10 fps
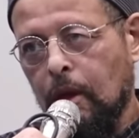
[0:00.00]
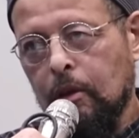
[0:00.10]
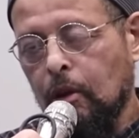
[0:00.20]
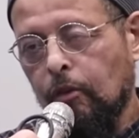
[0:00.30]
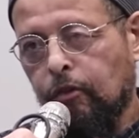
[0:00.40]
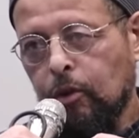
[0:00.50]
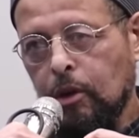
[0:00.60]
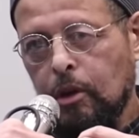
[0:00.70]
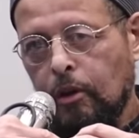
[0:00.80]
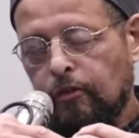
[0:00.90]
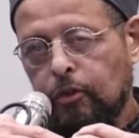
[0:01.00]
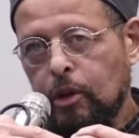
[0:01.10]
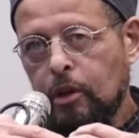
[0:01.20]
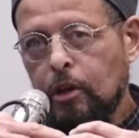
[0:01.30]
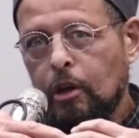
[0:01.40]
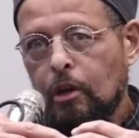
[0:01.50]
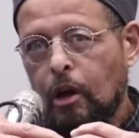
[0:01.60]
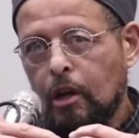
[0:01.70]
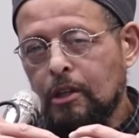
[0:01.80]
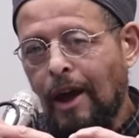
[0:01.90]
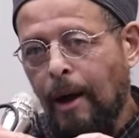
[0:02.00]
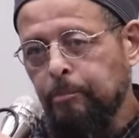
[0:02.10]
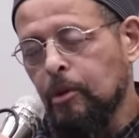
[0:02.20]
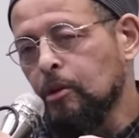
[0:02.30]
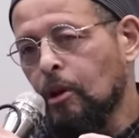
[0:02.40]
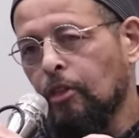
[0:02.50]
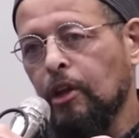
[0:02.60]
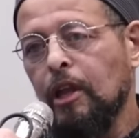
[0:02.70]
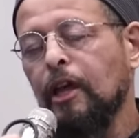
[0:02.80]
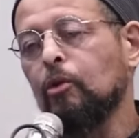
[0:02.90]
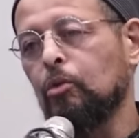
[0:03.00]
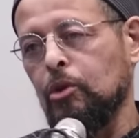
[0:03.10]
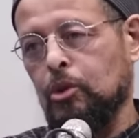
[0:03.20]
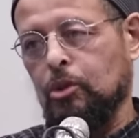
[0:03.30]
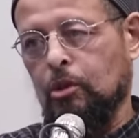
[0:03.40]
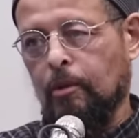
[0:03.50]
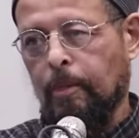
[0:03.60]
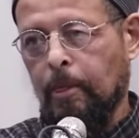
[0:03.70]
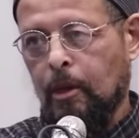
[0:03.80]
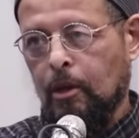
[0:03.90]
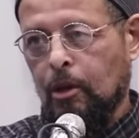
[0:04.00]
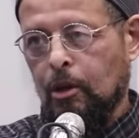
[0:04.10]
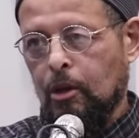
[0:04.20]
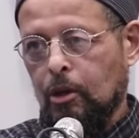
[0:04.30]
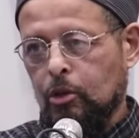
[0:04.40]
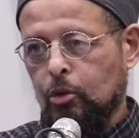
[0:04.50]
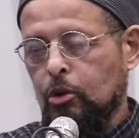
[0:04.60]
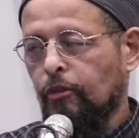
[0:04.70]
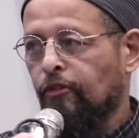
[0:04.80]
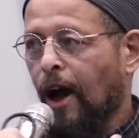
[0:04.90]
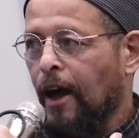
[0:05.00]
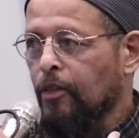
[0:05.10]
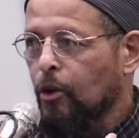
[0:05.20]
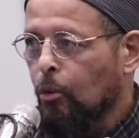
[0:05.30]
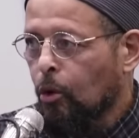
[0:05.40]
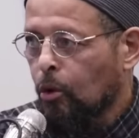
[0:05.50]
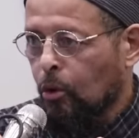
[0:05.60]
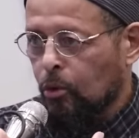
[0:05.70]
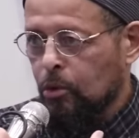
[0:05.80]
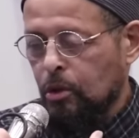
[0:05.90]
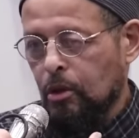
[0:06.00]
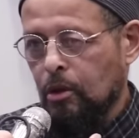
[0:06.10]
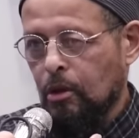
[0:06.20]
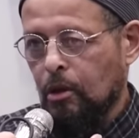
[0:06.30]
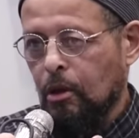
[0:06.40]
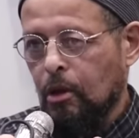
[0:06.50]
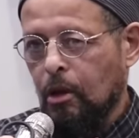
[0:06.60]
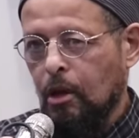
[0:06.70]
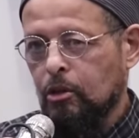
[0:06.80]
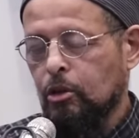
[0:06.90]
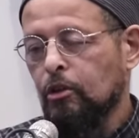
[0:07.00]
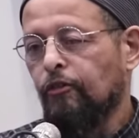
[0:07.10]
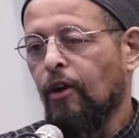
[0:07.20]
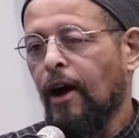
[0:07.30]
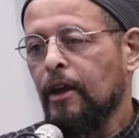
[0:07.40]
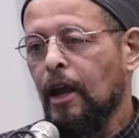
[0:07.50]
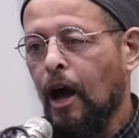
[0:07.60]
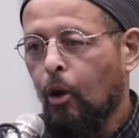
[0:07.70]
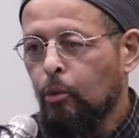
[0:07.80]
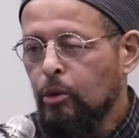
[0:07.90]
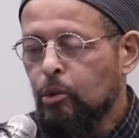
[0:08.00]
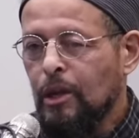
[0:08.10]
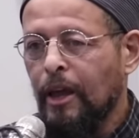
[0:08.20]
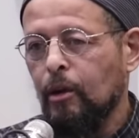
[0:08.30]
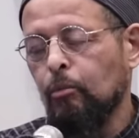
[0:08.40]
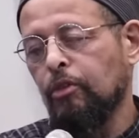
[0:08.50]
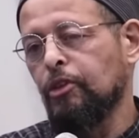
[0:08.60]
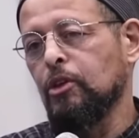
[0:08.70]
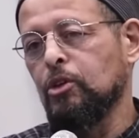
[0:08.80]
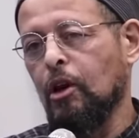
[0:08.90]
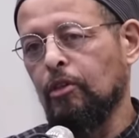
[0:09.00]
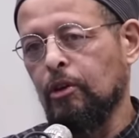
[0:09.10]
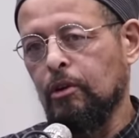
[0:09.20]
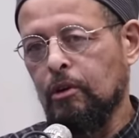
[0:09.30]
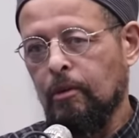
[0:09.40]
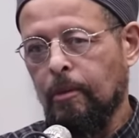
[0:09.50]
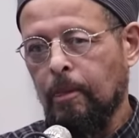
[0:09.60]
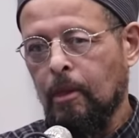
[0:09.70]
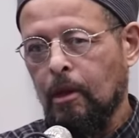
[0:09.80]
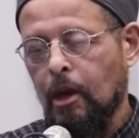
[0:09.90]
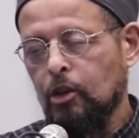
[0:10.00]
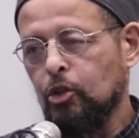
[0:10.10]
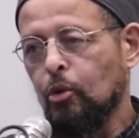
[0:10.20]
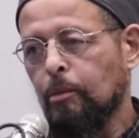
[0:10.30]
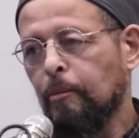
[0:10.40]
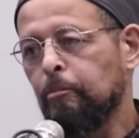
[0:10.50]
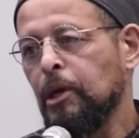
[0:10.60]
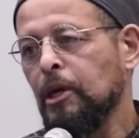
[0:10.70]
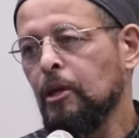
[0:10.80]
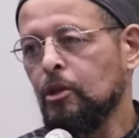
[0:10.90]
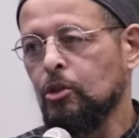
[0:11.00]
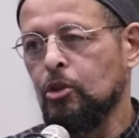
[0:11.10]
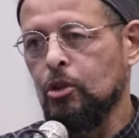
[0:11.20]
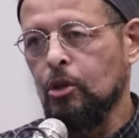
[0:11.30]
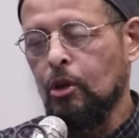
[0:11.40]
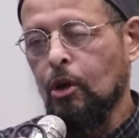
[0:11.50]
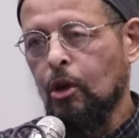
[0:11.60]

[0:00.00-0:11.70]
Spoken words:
And if we adopt another language to define the world and to define how we relate with each other as human beings,